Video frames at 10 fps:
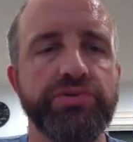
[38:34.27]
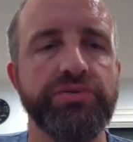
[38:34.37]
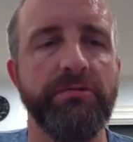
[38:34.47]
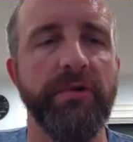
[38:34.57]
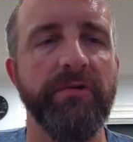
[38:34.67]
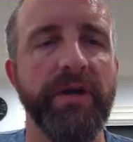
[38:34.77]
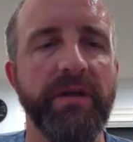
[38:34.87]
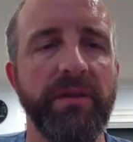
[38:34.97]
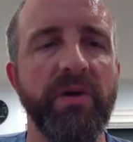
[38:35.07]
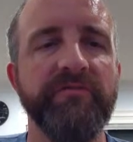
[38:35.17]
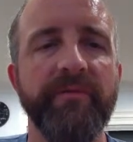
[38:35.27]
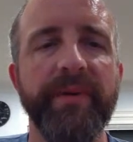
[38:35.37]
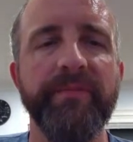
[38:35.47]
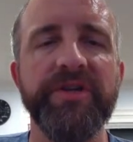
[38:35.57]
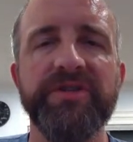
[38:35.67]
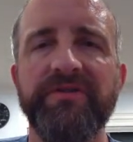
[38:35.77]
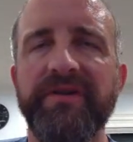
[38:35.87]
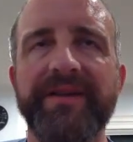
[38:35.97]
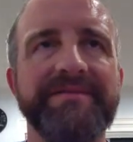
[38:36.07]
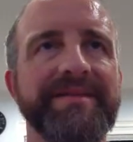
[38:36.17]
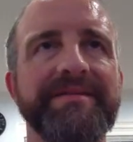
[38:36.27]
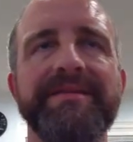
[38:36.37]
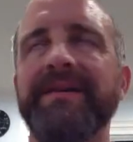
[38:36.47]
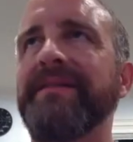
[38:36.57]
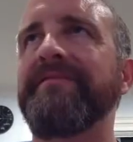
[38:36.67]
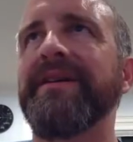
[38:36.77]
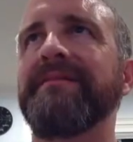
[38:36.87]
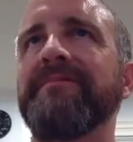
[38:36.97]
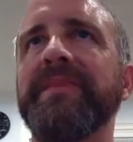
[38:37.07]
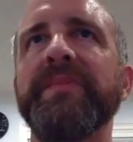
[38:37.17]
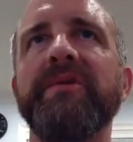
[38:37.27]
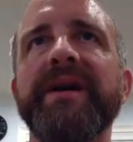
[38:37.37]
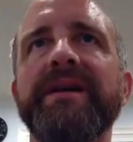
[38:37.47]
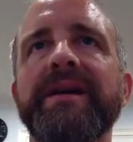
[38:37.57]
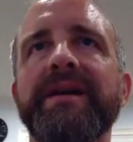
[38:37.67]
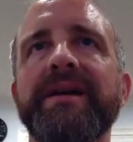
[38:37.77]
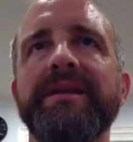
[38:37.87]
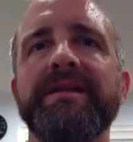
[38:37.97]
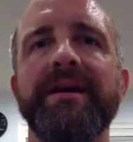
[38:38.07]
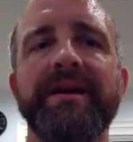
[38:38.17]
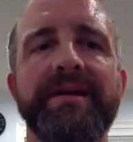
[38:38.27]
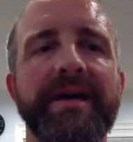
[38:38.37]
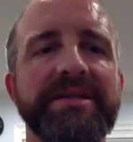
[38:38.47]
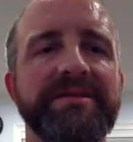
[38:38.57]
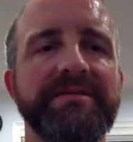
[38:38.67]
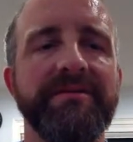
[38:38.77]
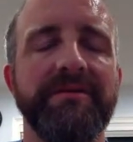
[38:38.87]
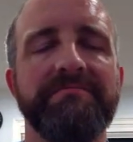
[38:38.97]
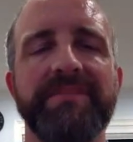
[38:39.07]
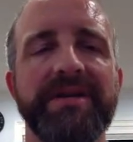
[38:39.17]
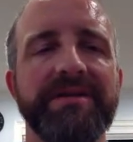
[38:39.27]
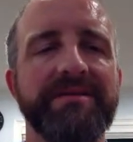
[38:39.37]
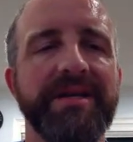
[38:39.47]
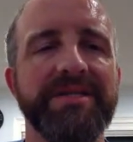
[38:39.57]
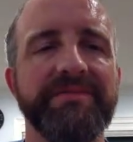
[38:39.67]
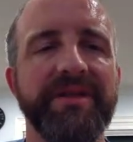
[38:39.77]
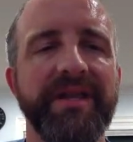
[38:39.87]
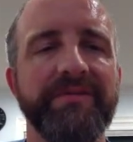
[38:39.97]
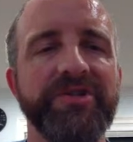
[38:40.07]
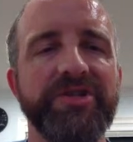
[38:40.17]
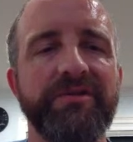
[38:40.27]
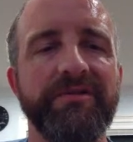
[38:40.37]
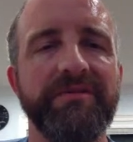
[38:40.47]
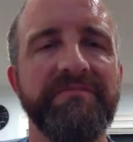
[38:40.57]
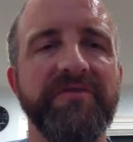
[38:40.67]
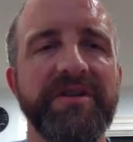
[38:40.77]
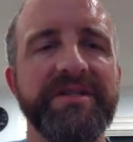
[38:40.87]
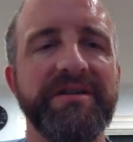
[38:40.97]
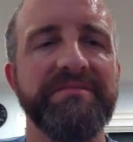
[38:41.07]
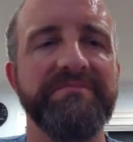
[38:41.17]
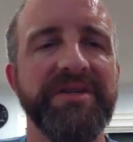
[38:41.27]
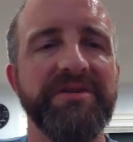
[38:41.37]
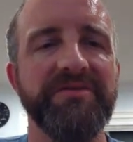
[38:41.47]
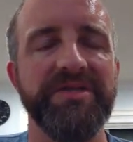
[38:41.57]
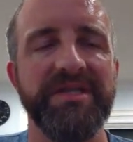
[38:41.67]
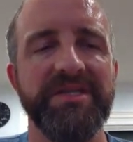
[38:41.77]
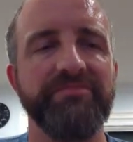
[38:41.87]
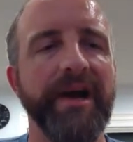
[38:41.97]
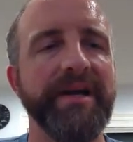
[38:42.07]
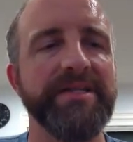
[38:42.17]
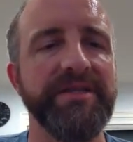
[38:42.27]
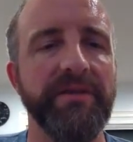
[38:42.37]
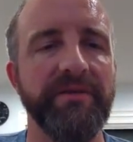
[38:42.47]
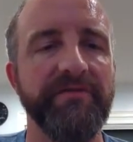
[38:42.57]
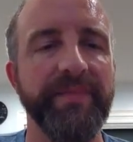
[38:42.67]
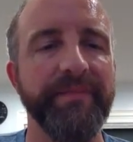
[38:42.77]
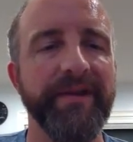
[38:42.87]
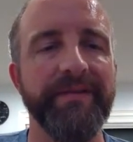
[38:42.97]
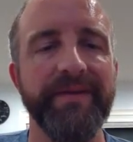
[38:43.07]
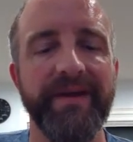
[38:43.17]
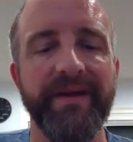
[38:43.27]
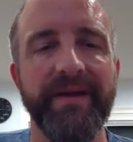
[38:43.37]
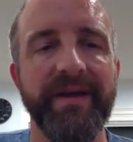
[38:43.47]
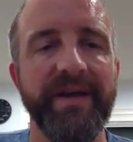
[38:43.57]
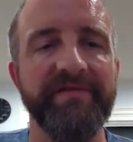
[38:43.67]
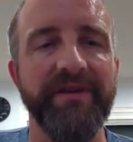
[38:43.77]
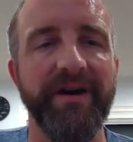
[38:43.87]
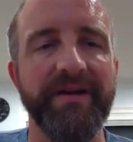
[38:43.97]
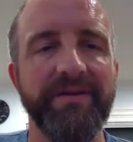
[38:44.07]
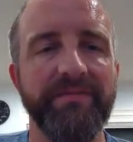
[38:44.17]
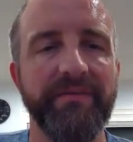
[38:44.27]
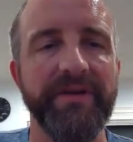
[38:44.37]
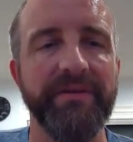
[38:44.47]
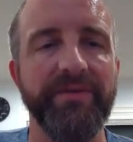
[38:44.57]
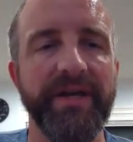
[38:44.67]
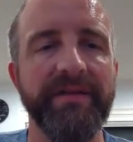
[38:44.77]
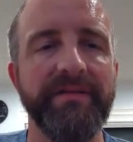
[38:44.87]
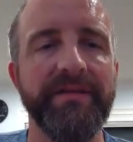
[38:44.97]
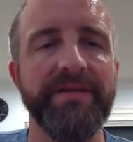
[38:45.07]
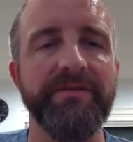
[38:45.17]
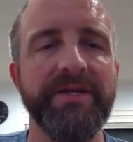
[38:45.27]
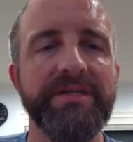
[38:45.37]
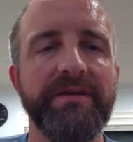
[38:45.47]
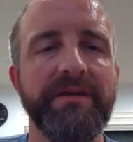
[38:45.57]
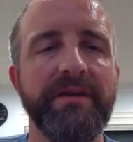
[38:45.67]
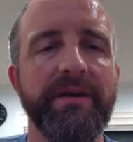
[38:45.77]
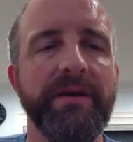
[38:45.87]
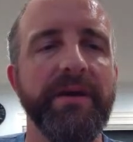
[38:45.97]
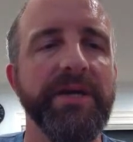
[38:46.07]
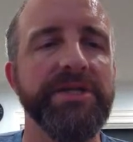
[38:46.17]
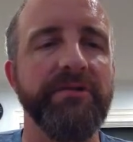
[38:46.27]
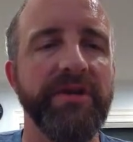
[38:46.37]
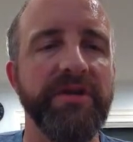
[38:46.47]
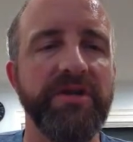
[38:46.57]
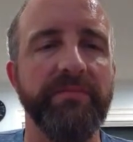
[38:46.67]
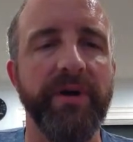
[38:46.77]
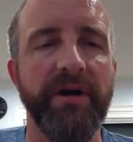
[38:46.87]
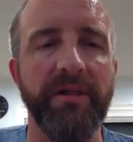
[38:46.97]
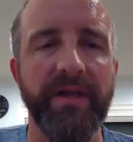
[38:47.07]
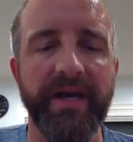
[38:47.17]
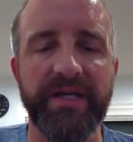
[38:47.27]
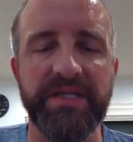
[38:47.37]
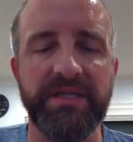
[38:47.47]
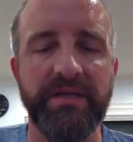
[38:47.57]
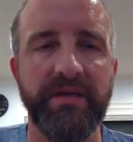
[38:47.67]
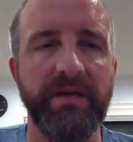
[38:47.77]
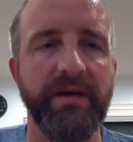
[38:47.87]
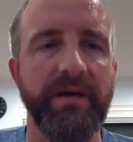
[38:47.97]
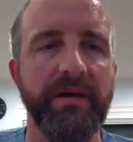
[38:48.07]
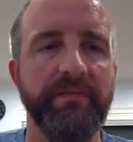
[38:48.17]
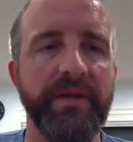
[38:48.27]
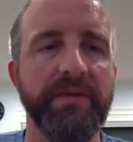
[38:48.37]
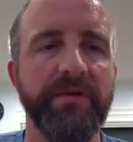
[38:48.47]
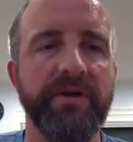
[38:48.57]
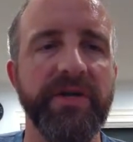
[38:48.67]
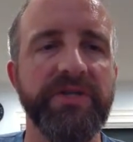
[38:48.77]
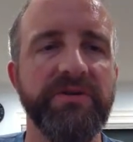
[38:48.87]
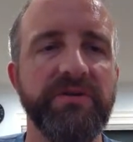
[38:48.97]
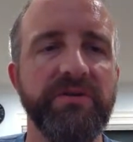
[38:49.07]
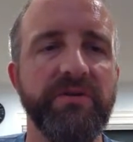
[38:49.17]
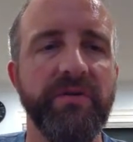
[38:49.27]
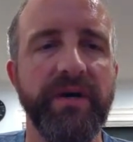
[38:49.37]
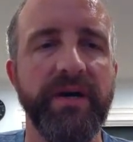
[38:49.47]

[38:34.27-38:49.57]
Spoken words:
We want to load from memory. So if I remember right, in NASM or in assembly language in general for Intel, you use these brackets to load from memory. If not, it'll probably complain to us. So we're going to use our ball X, and then we're going to,